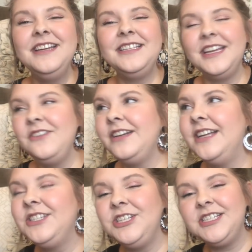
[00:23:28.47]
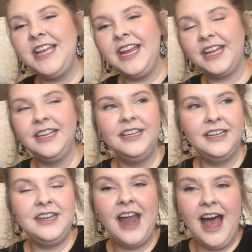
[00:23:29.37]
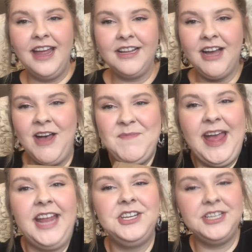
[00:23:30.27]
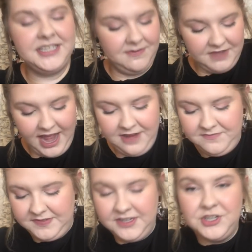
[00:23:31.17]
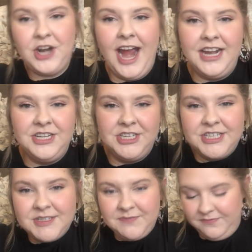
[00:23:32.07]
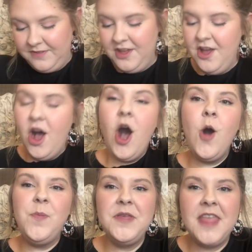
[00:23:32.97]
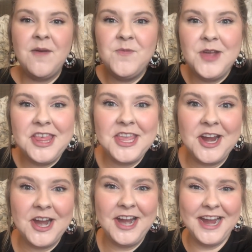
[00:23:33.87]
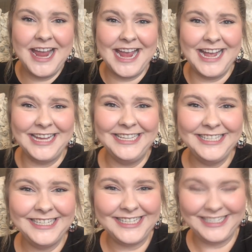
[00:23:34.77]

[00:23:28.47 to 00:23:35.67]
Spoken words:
Does anyone else just like not cut packages sometimes and try to just open them with your hands?